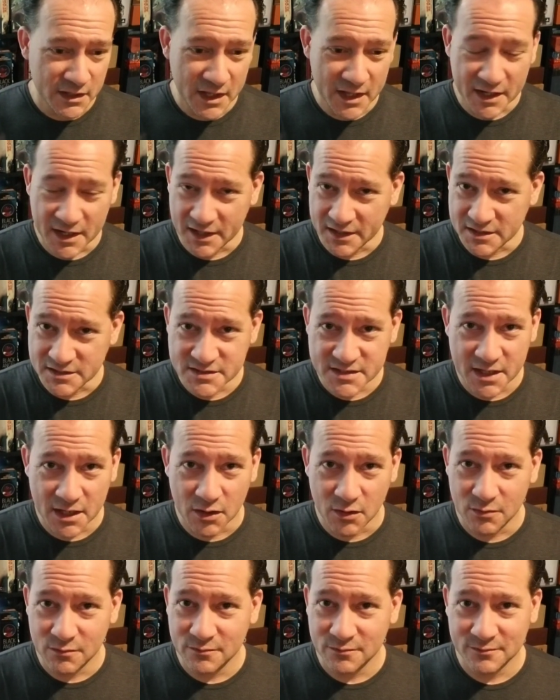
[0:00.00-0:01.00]
And I could
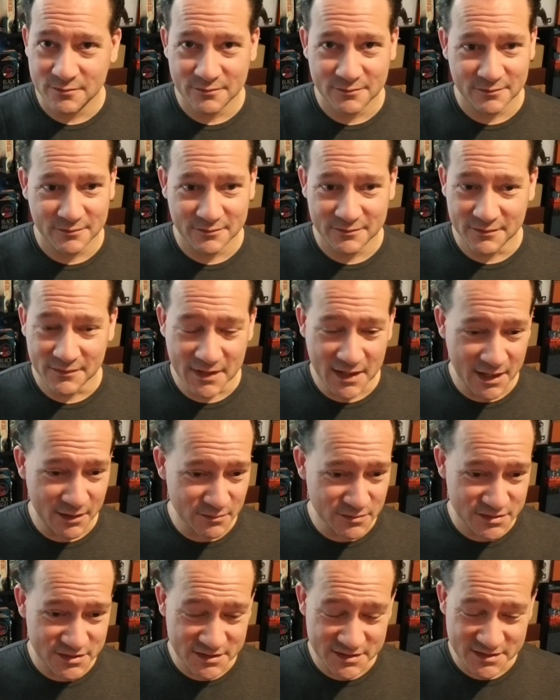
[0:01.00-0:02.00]
tell, I
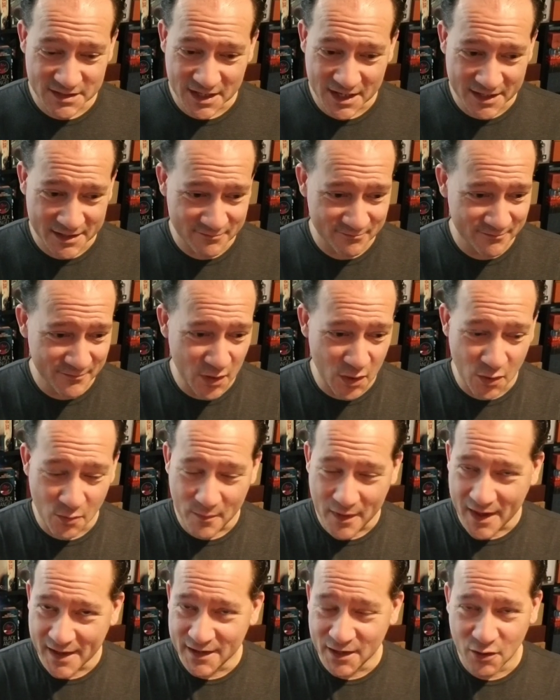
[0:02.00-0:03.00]
was just like, oh
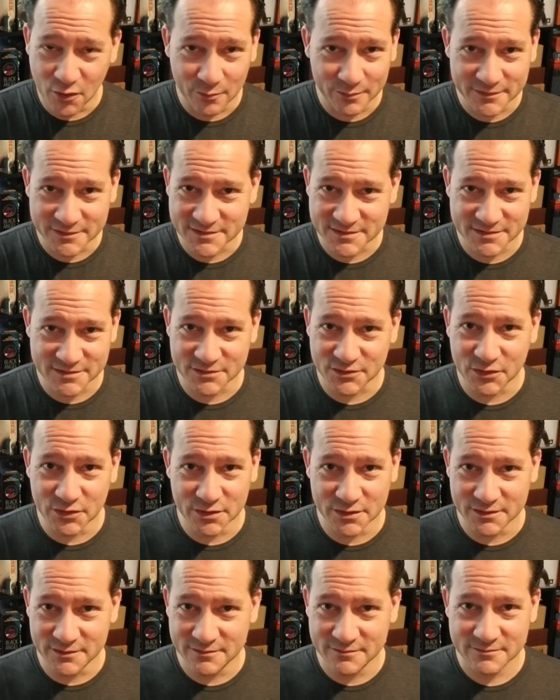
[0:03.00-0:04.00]
man, I hope this is as
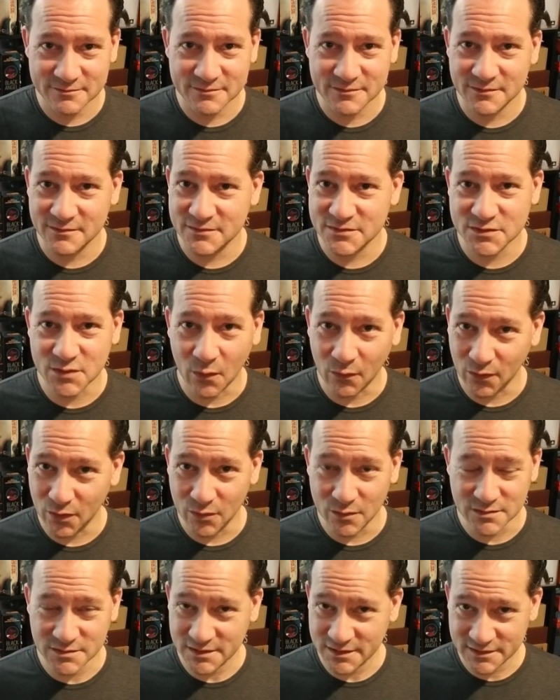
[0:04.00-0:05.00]
good
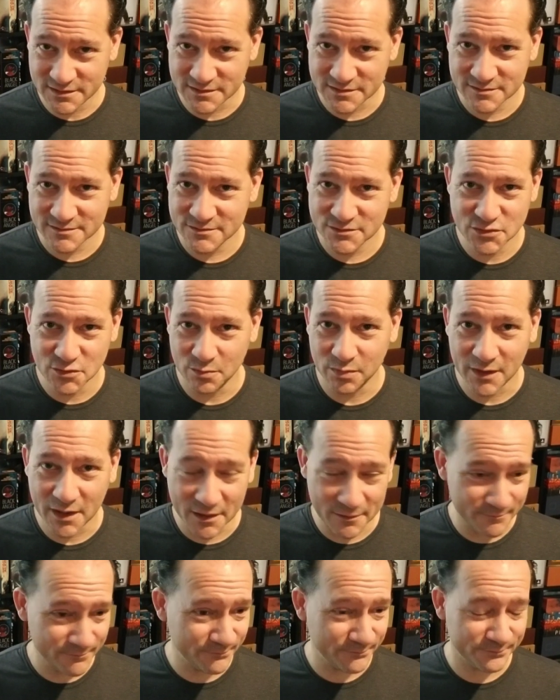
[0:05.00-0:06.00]
solo as it is
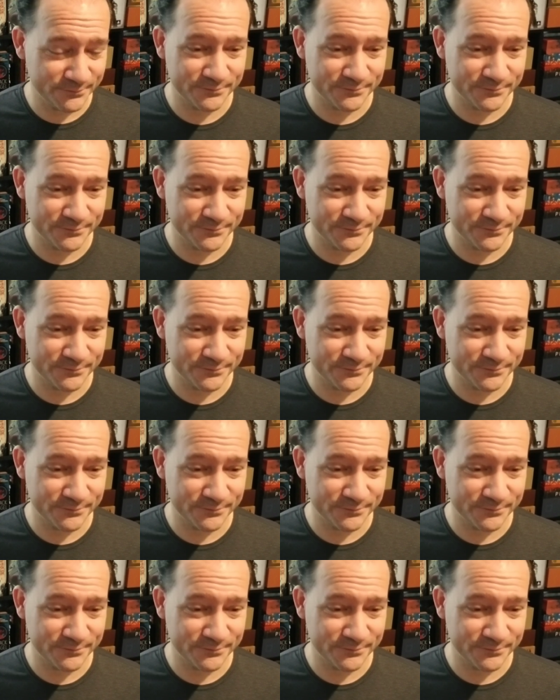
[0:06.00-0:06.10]
2-player.